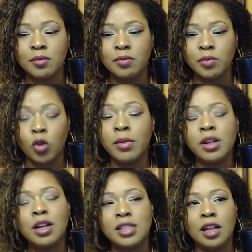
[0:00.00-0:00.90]
or
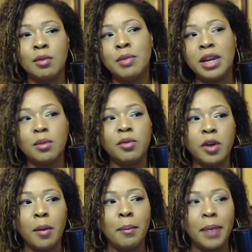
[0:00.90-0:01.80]
not tell him, but make him feel
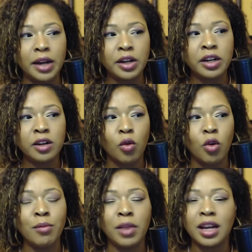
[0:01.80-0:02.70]
better
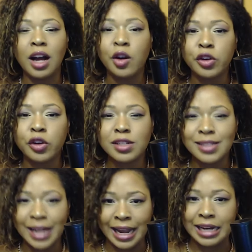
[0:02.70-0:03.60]
or like
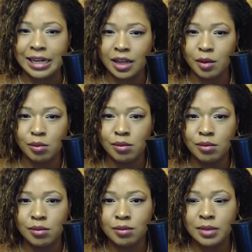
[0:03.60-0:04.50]
understand him
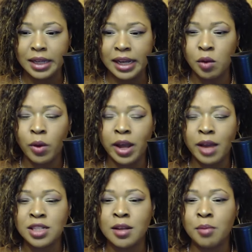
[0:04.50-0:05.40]
in a way
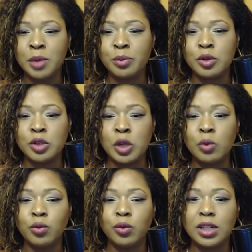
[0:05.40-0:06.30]
some people don't
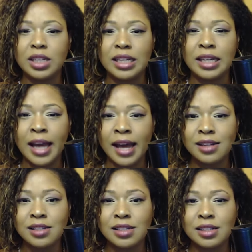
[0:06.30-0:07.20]
really
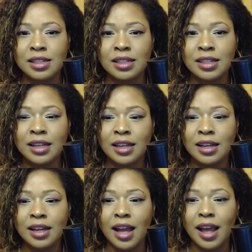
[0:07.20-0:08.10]
get.
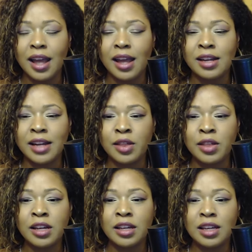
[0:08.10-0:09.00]
And I
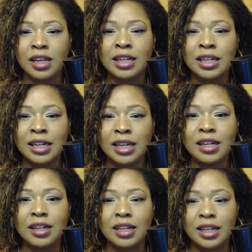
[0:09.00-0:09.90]
think he
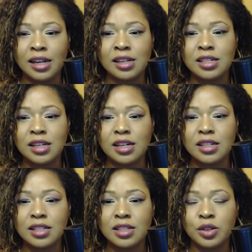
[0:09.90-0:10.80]
needed Hinata
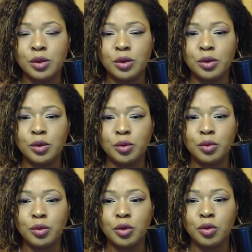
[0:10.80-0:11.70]
to
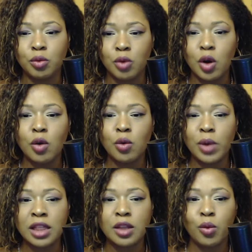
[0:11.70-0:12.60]
grow
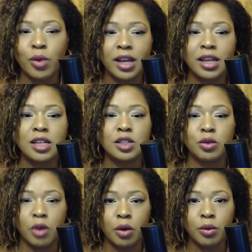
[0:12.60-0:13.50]
in the way he's
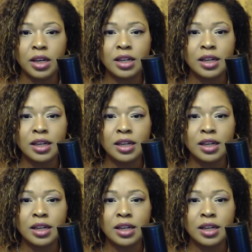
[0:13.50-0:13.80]
growing